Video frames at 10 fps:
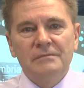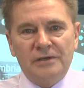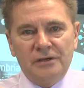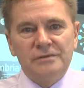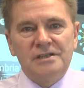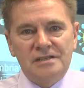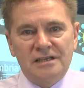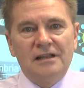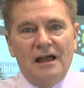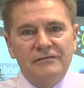but you would
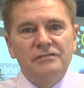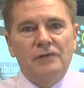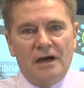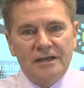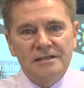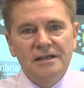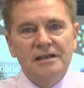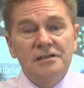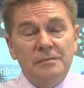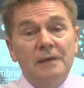still have the right
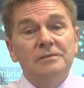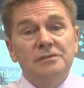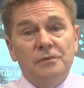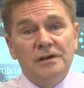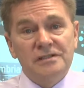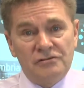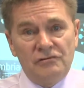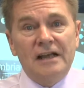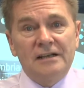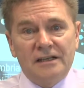to be able to work
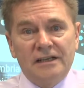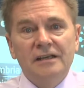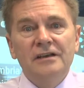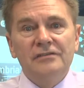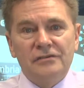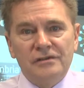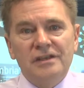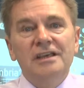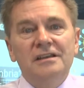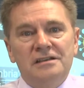directly through the
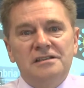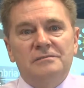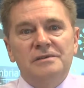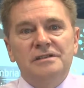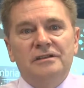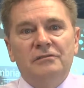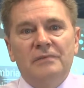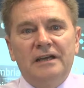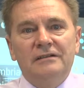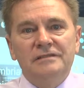key customers that you
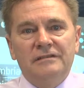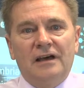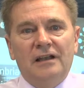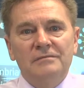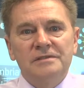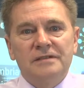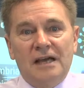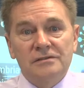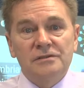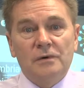may have developed
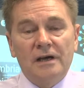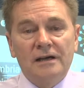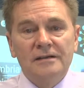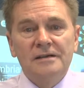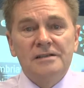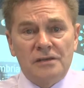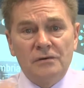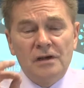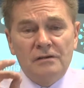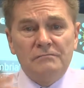elsewhere.
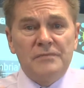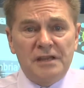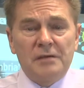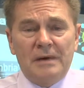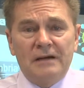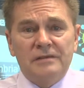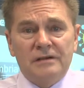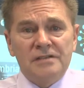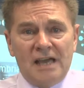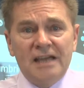So think about
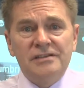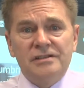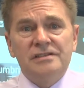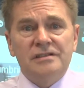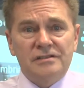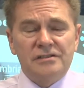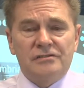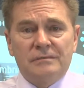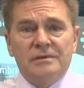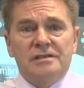those agents and
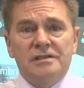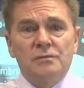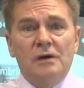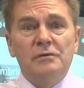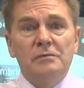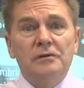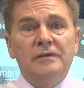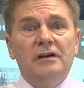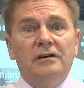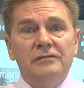distributors when we're
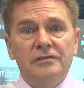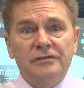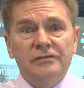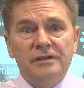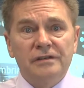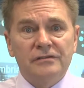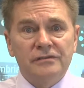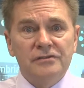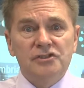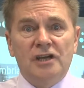moving on through
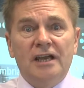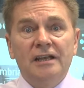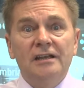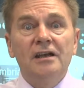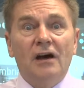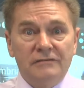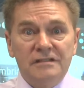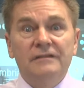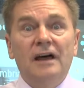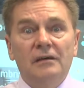the chain of
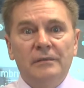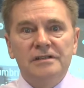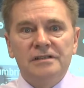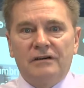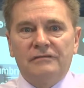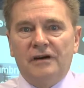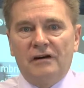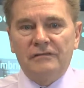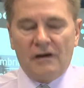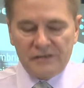development
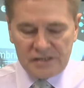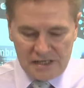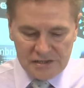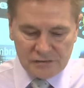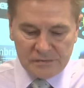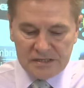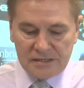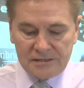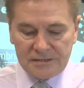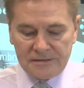of international
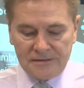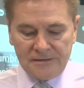business.